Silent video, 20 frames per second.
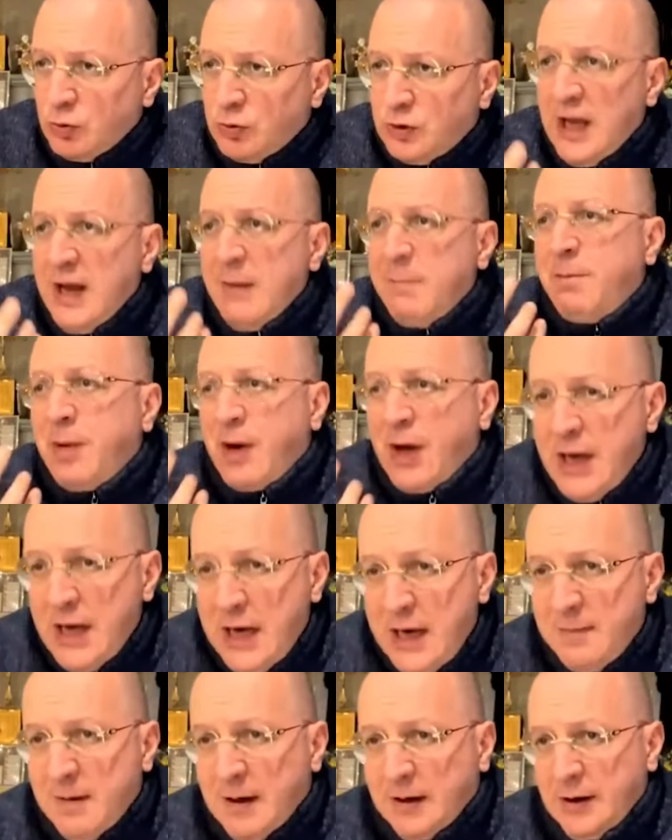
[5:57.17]
You have to
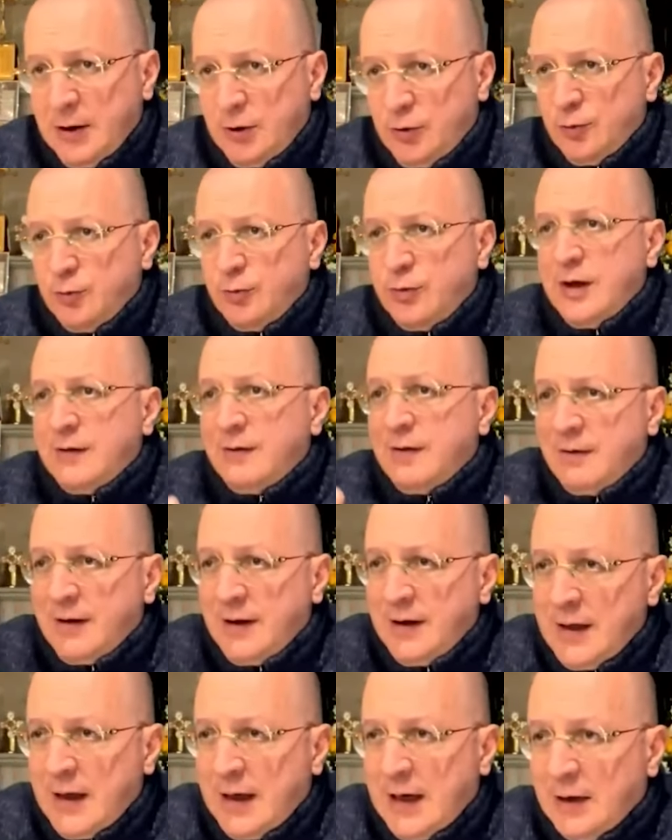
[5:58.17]
turn the world against
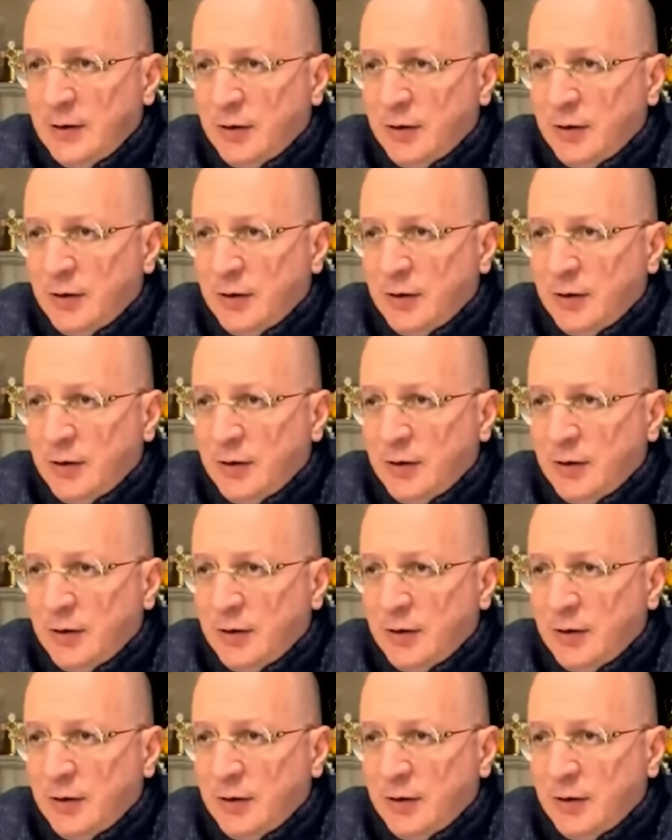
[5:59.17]
you.